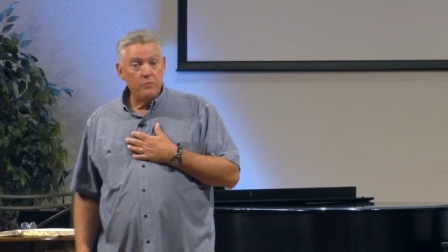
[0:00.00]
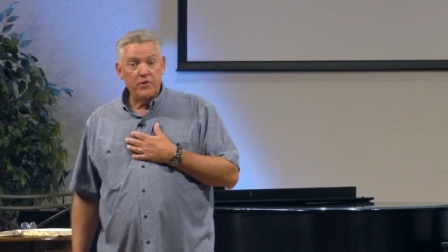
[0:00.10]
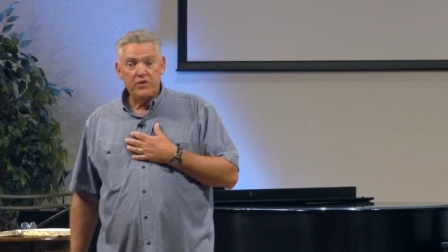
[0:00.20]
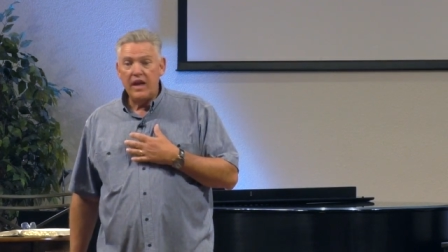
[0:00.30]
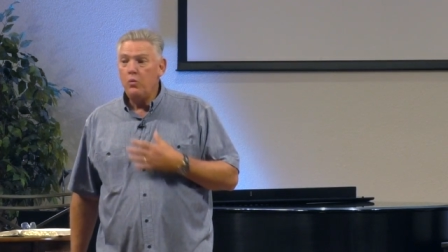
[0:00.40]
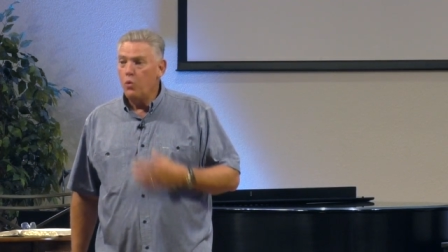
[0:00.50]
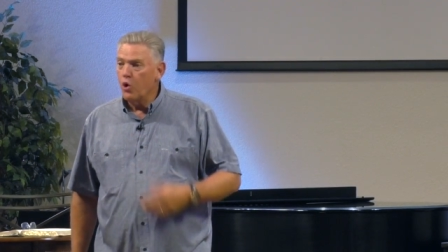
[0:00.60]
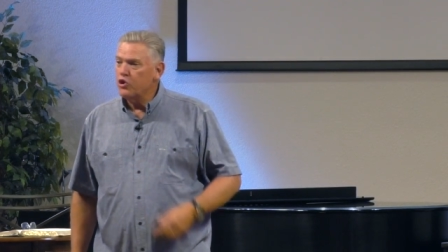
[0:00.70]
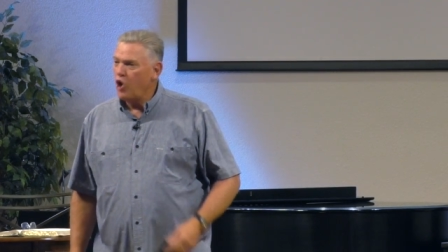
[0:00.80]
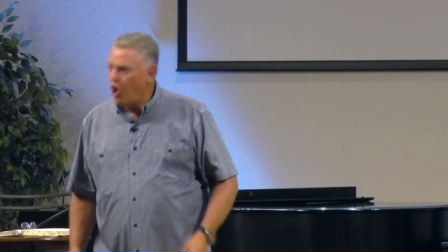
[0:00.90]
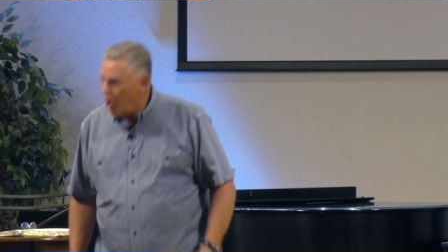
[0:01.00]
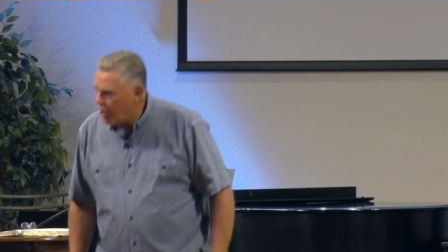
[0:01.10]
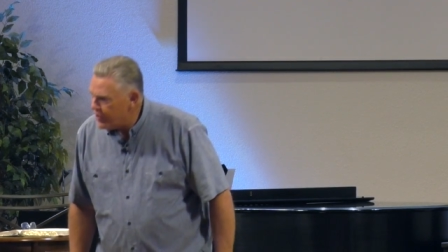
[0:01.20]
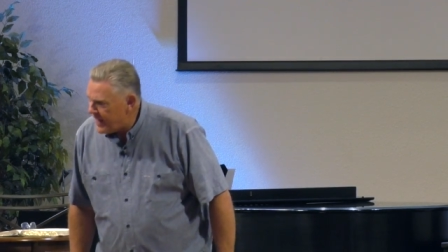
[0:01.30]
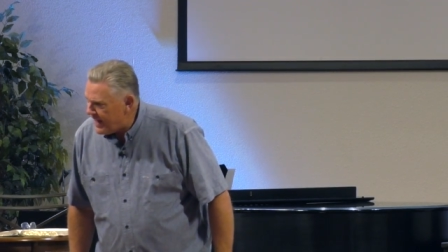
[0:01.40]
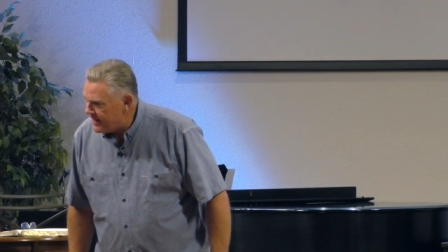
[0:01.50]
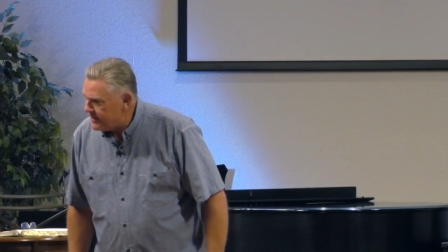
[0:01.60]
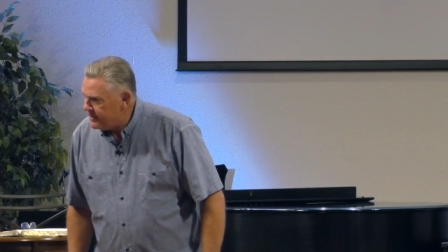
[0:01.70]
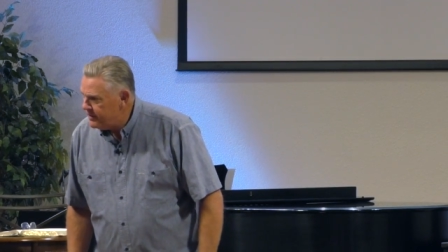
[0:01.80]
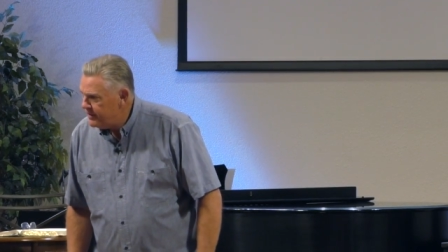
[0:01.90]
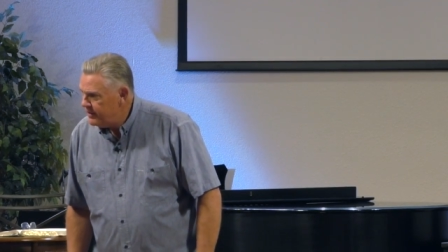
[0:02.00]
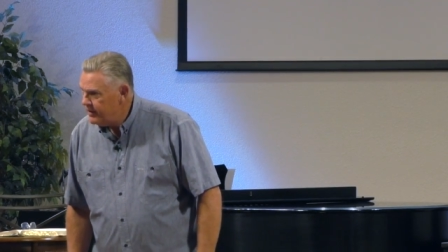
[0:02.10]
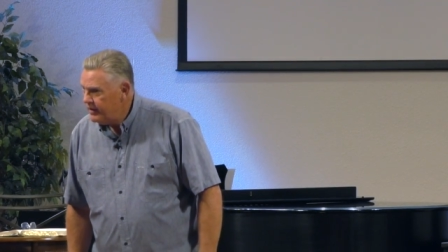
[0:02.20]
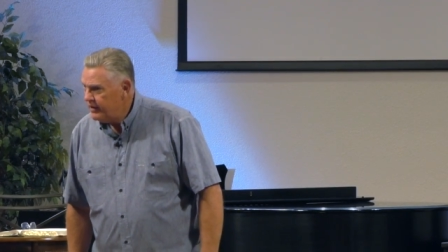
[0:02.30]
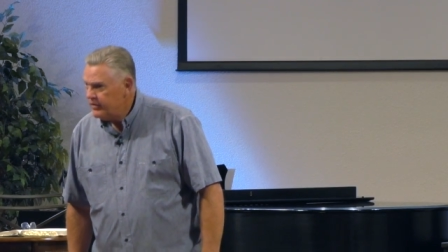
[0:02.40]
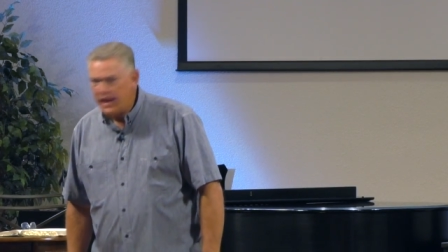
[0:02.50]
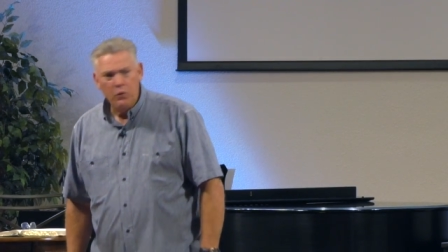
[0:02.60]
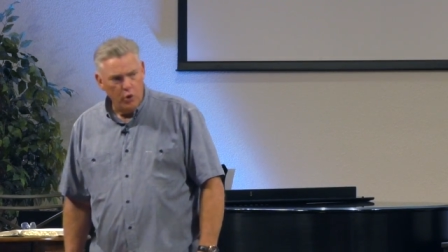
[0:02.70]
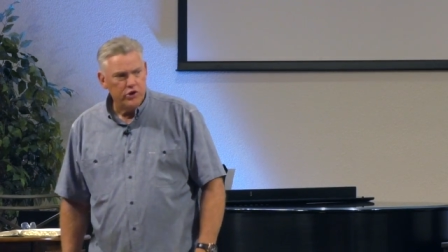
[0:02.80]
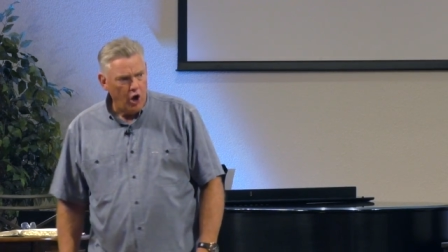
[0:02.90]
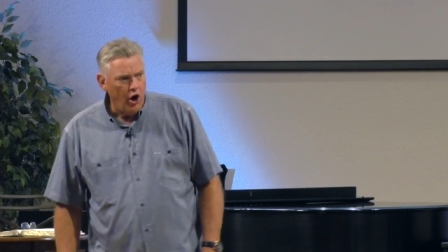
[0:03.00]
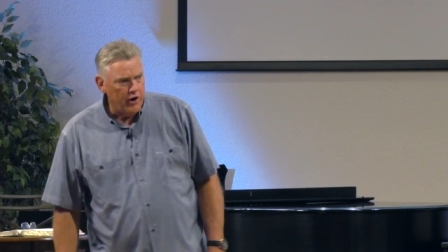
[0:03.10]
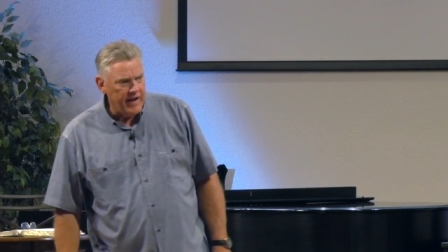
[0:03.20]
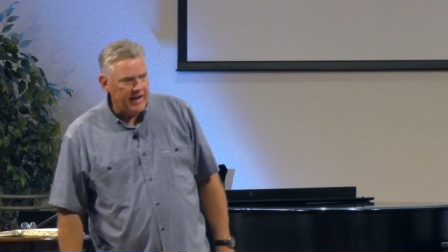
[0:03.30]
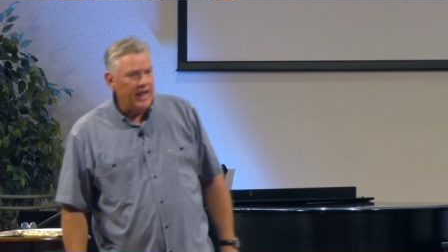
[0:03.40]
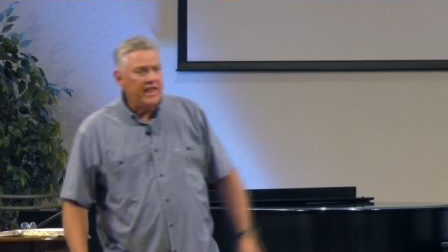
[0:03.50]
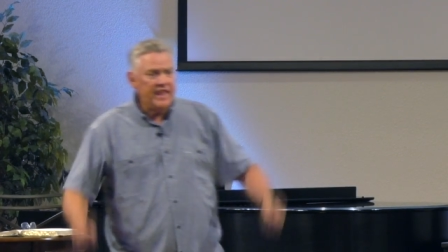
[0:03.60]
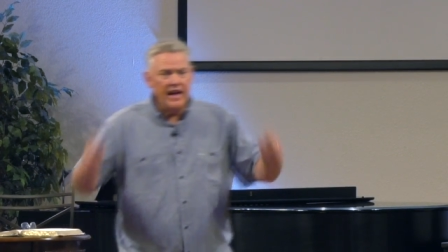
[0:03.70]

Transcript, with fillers: But they worked hard at it. They worked hard at it.